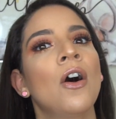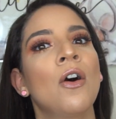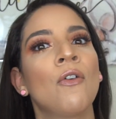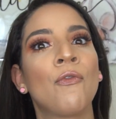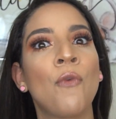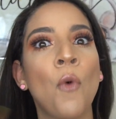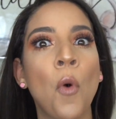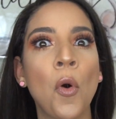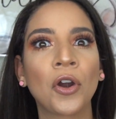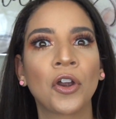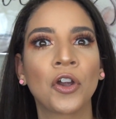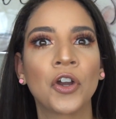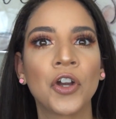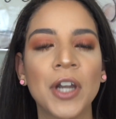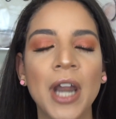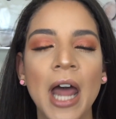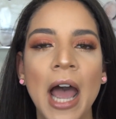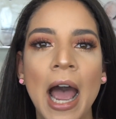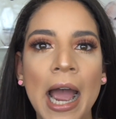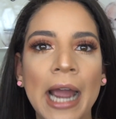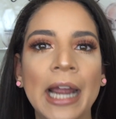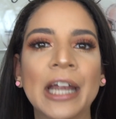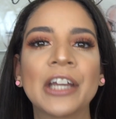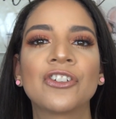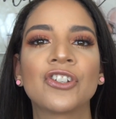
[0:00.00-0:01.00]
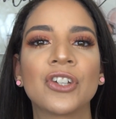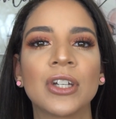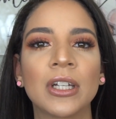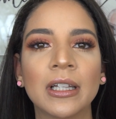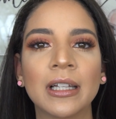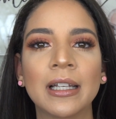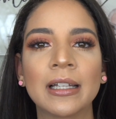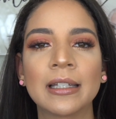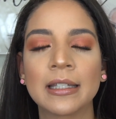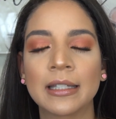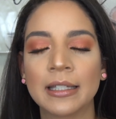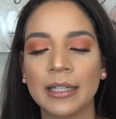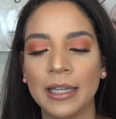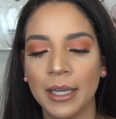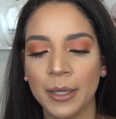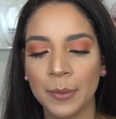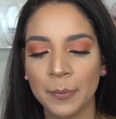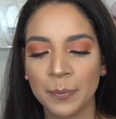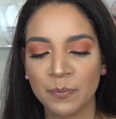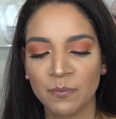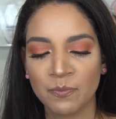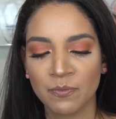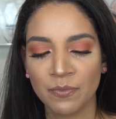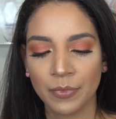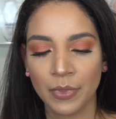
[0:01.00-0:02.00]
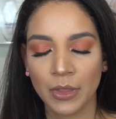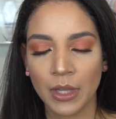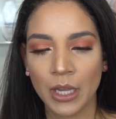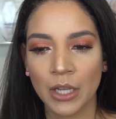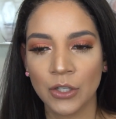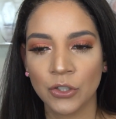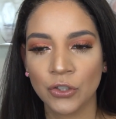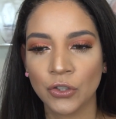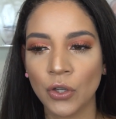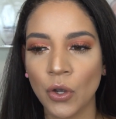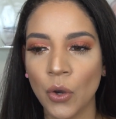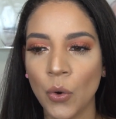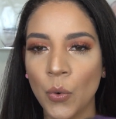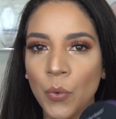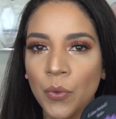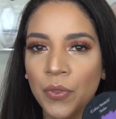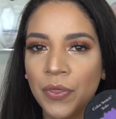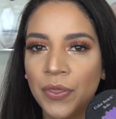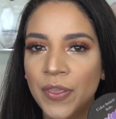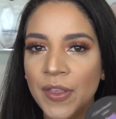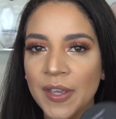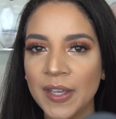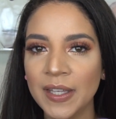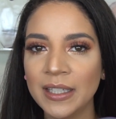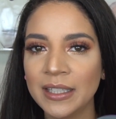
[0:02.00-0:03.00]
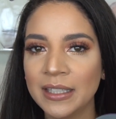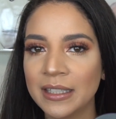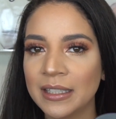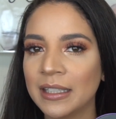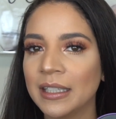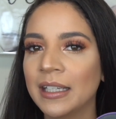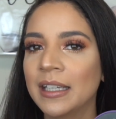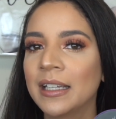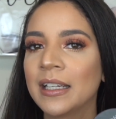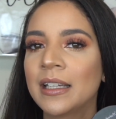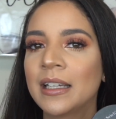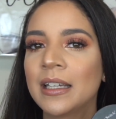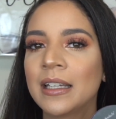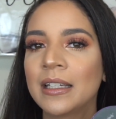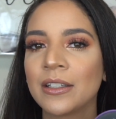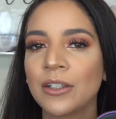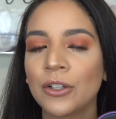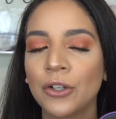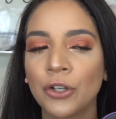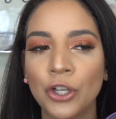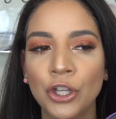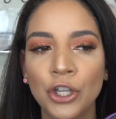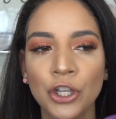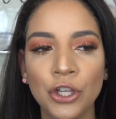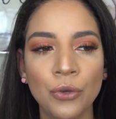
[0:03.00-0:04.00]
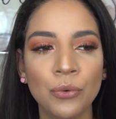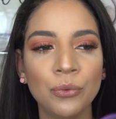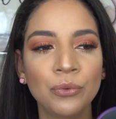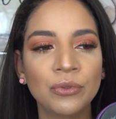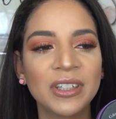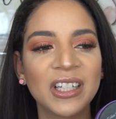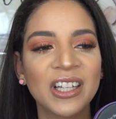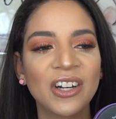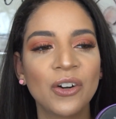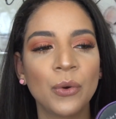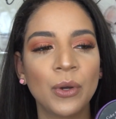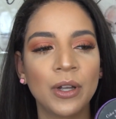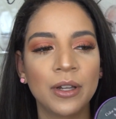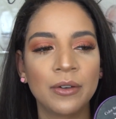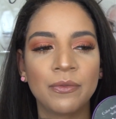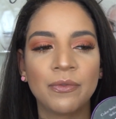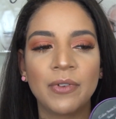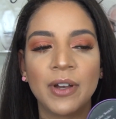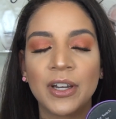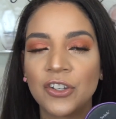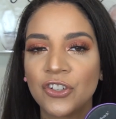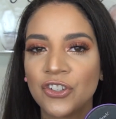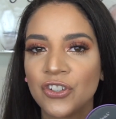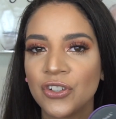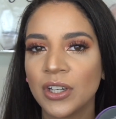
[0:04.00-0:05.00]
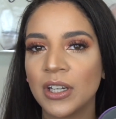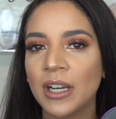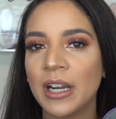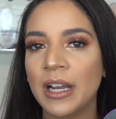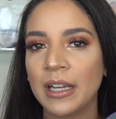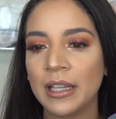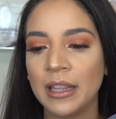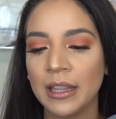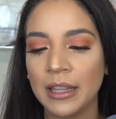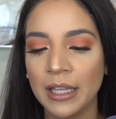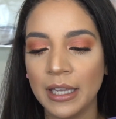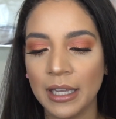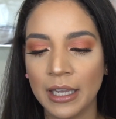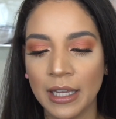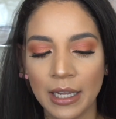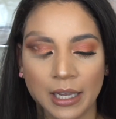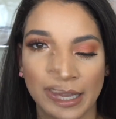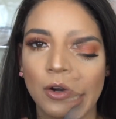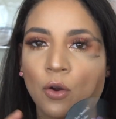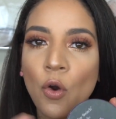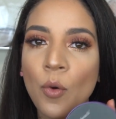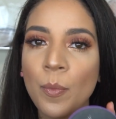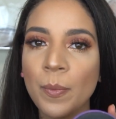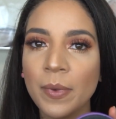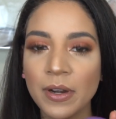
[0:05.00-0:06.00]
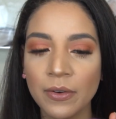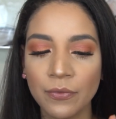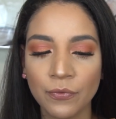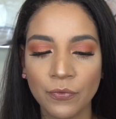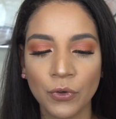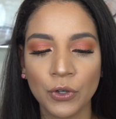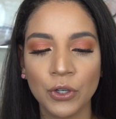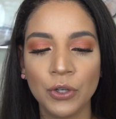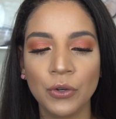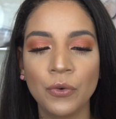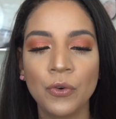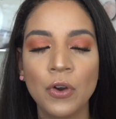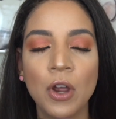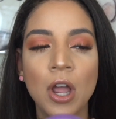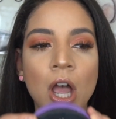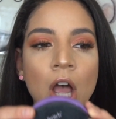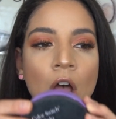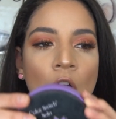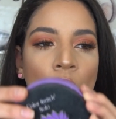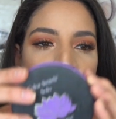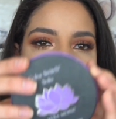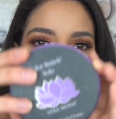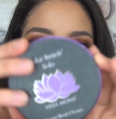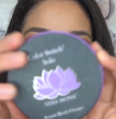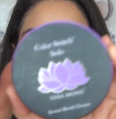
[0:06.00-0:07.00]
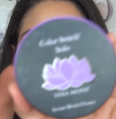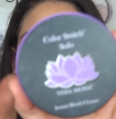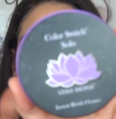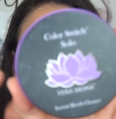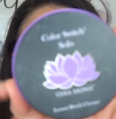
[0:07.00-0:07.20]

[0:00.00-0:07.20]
for good hygiene, let's say. So this is a cute little invention, I think. I'm gonna open it for you real